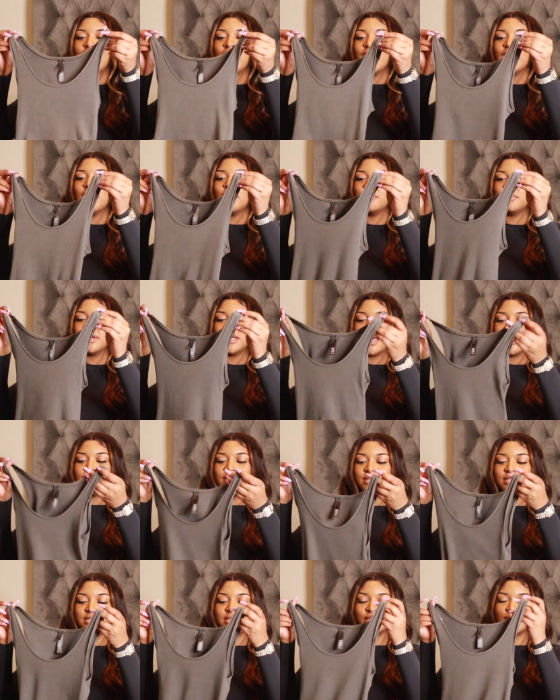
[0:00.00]
Um, but yeah,
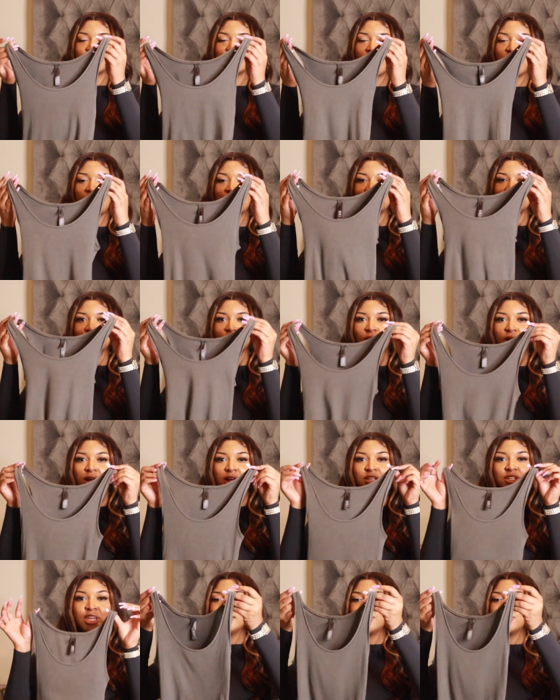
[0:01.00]
this is a size large.